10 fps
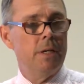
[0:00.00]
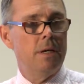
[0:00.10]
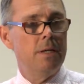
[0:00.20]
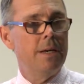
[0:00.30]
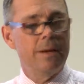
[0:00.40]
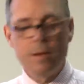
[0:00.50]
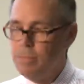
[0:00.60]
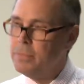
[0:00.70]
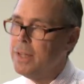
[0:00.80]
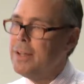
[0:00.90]
a year, and I'm
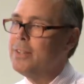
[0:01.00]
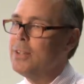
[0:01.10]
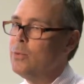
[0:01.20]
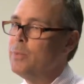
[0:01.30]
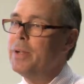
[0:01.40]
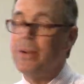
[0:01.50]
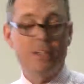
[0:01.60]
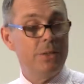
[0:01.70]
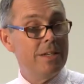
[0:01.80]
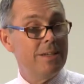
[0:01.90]
delighted that we'll be
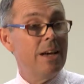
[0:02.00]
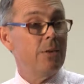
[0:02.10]
graduating our